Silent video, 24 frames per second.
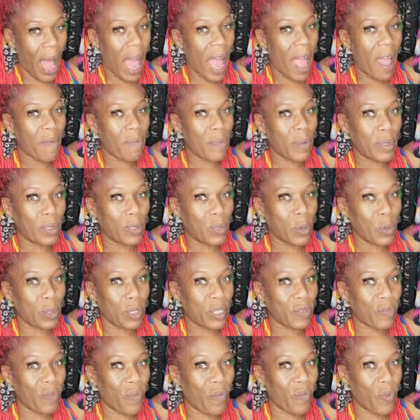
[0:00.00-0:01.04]
I have been doing
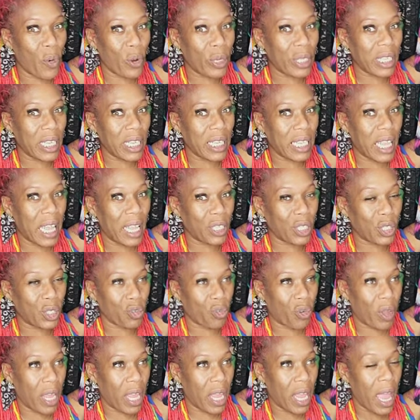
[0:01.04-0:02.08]
this for 14 days
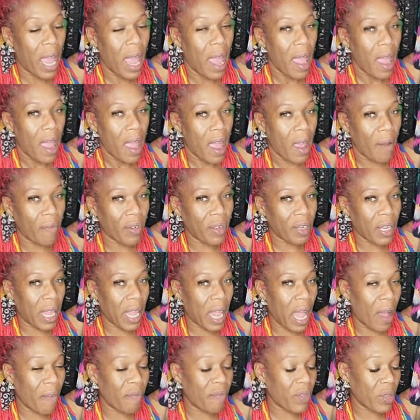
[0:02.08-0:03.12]
straight. Every
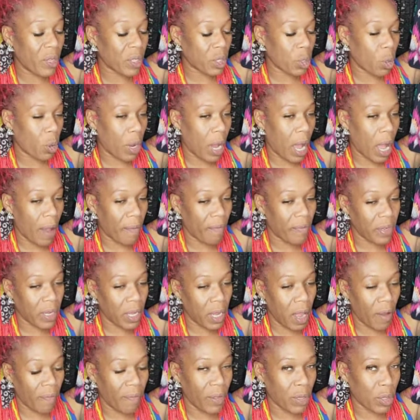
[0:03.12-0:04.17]
day I feel so
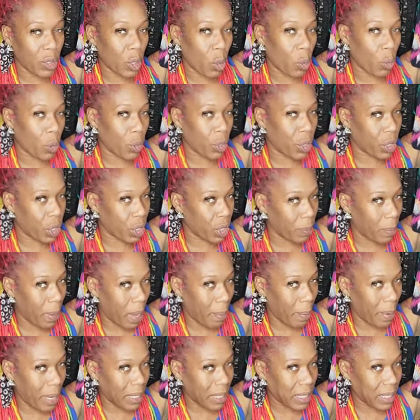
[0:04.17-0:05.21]
confident. I feel so good
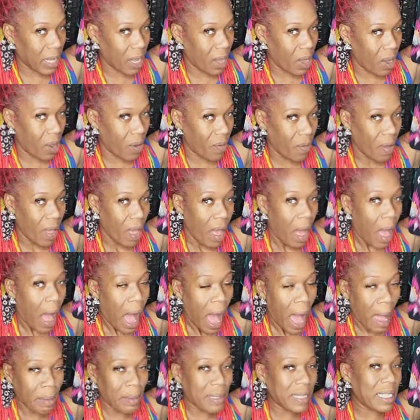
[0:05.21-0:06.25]
about myself.
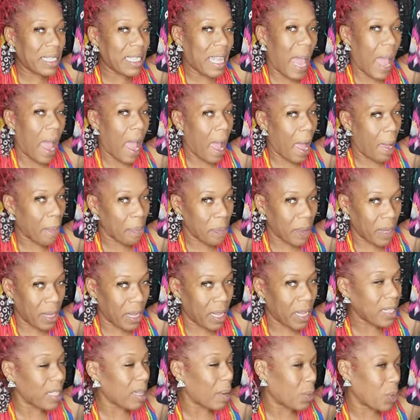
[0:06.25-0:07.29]
I'm just happy
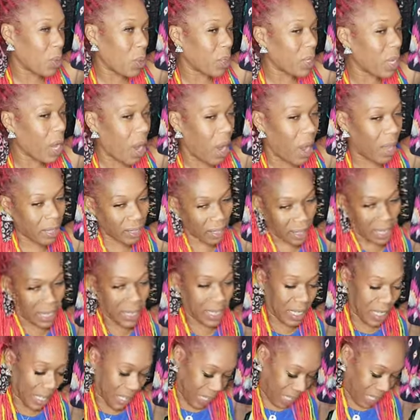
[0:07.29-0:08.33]
because I'm doing it
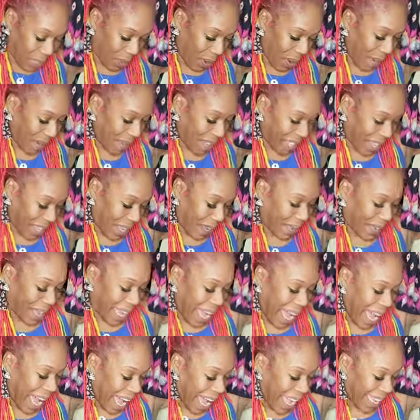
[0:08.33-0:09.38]
authentically. So I feel so
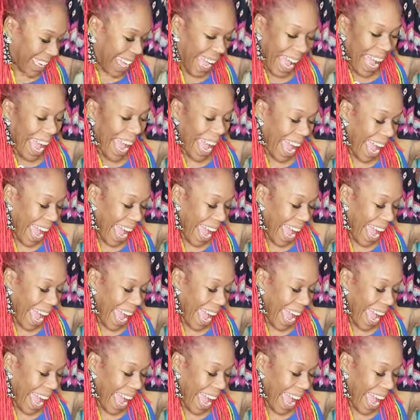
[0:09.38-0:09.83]
good.